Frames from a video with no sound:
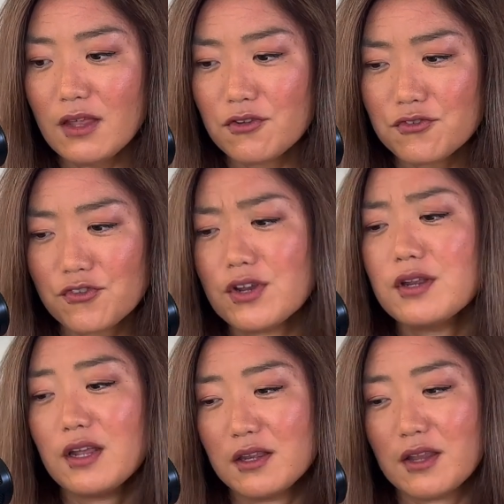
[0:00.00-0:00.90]

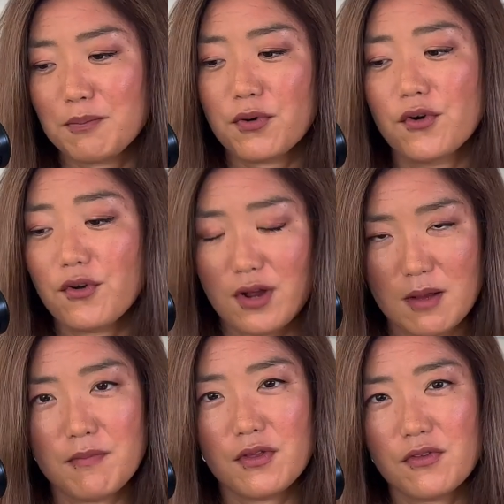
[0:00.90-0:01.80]
during that
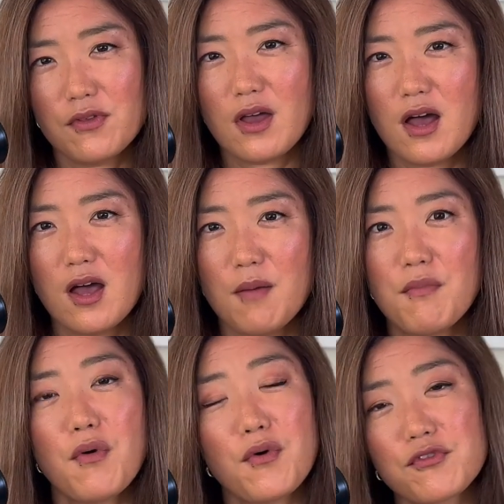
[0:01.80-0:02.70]
program.
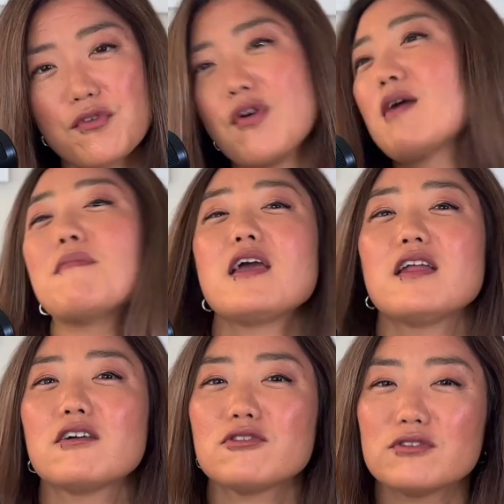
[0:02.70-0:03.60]
Also, I made
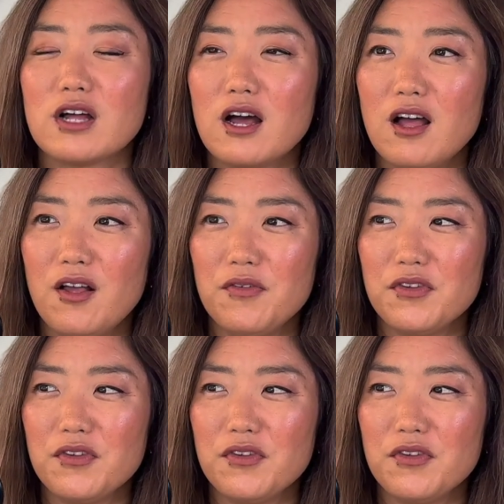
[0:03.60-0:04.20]
it. I